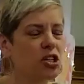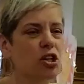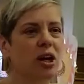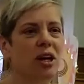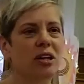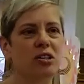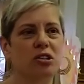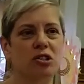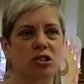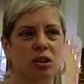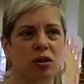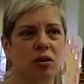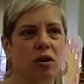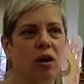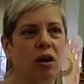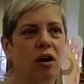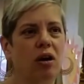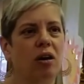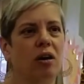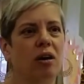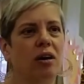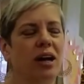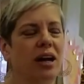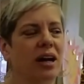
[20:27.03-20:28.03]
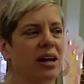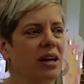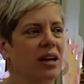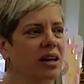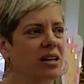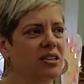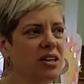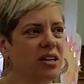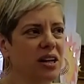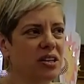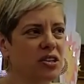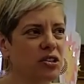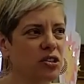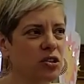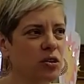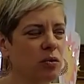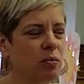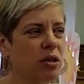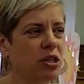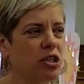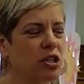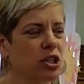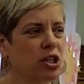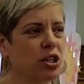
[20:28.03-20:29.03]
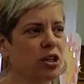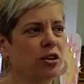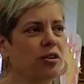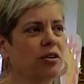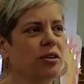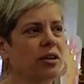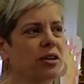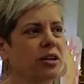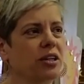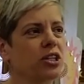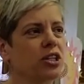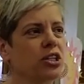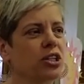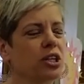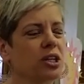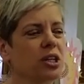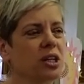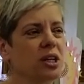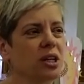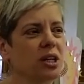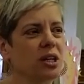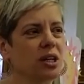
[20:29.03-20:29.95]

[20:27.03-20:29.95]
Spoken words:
tried so hard, and it takes so much courage.